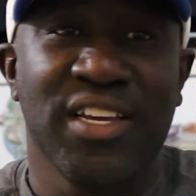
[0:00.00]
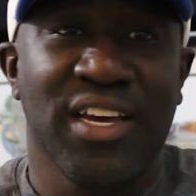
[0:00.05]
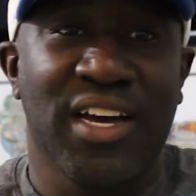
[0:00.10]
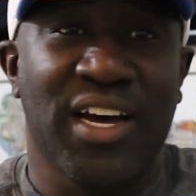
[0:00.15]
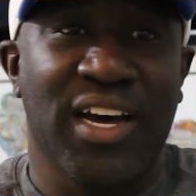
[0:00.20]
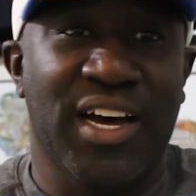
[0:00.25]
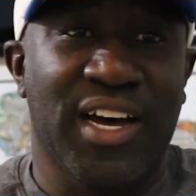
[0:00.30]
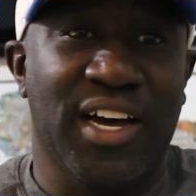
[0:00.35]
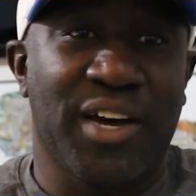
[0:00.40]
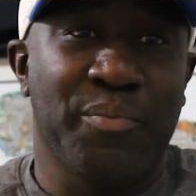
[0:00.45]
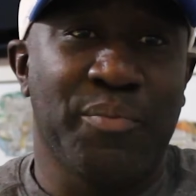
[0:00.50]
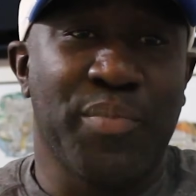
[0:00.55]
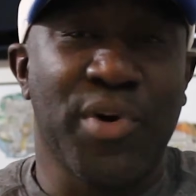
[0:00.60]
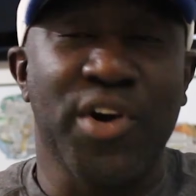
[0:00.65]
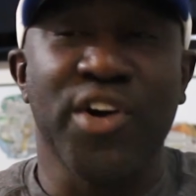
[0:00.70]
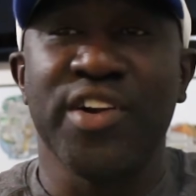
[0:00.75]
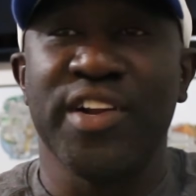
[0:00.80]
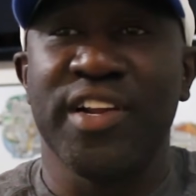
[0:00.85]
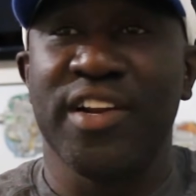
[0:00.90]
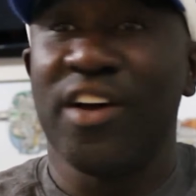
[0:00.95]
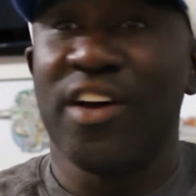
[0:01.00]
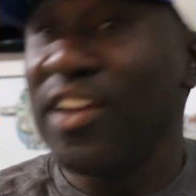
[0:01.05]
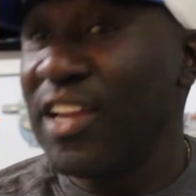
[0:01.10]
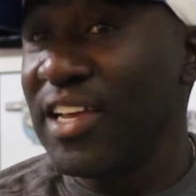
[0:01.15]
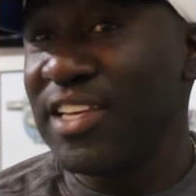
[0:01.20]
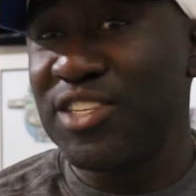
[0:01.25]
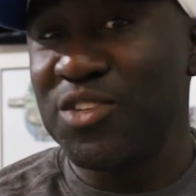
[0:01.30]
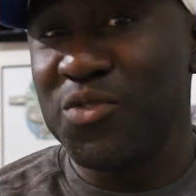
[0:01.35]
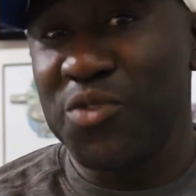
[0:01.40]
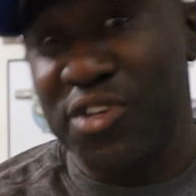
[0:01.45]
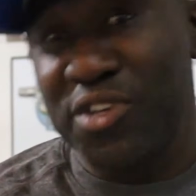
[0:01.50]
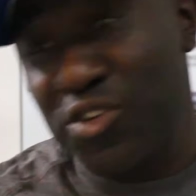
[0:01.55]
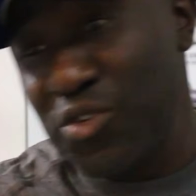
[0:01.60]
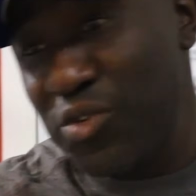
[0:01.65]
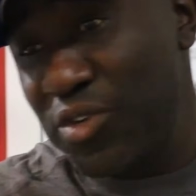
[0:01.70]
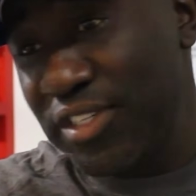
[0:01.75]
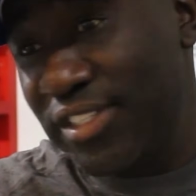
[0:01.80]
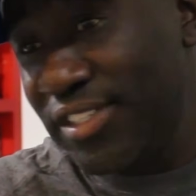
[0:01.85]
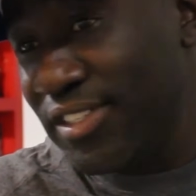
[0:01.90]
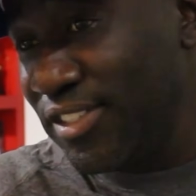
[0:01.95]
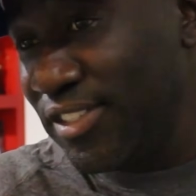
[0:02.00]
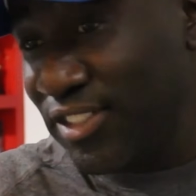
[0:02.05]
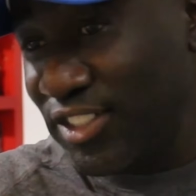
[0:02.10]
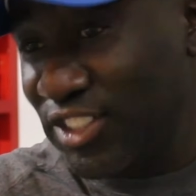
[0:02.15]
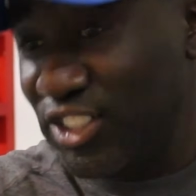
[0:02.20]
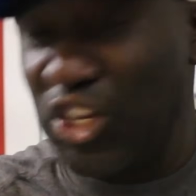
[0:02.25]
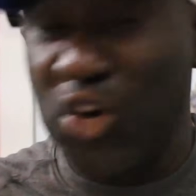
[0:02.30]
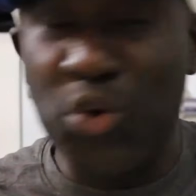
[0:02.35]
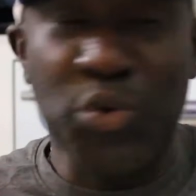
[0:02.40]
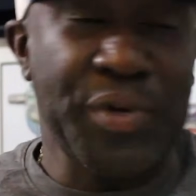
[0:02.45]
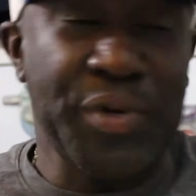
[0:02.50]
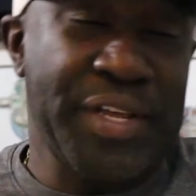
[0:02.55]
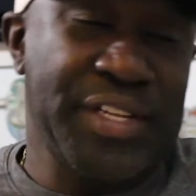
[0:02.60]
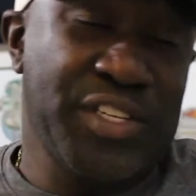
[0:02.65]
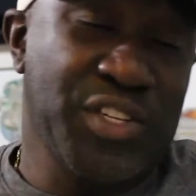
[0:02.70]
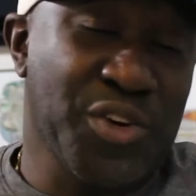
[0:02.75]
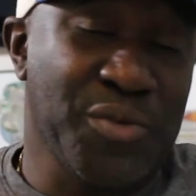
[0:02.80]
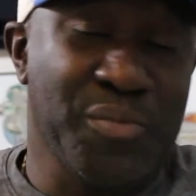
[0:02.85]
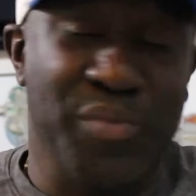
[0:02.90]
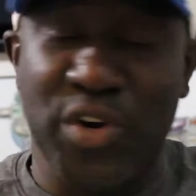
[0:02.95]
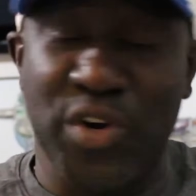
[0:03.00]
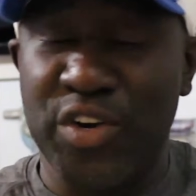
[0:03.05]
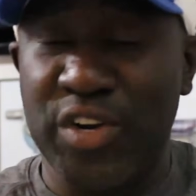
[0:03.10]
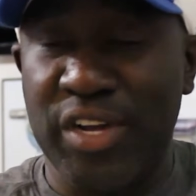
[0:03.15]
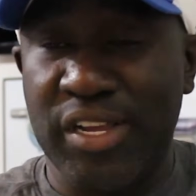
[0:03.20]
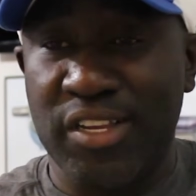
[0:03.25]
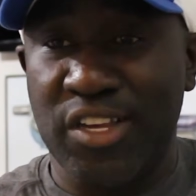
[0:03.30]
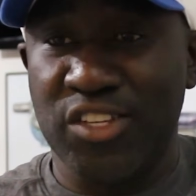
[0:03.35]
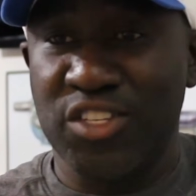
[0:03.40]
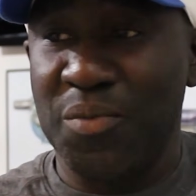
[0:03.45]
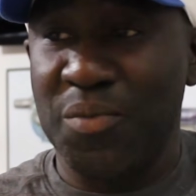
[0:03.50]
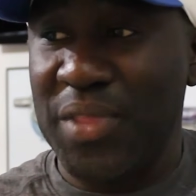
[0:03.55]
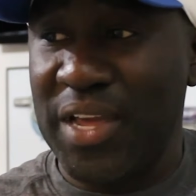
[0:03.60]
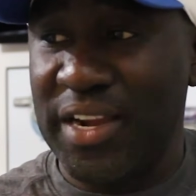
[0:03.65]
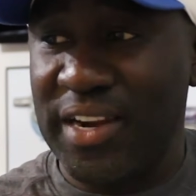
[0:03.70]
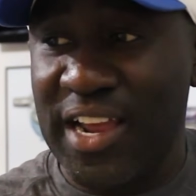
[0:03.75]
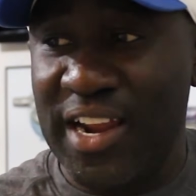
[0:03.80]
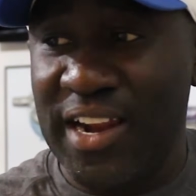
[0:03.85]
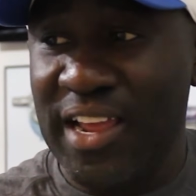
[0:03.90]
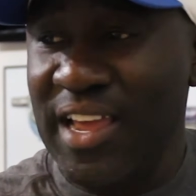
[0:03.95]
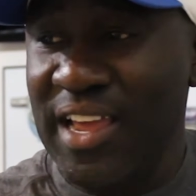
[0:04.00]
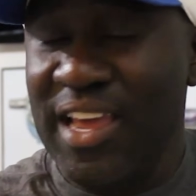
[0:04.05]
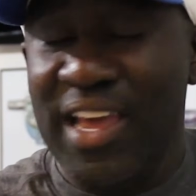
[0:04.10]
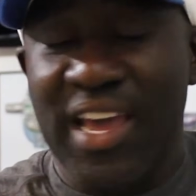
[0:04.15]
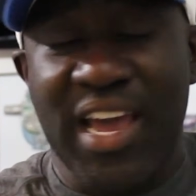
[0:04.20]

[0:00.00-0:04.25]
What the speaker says: burning unless you were doing donuts or burnouts or something like that.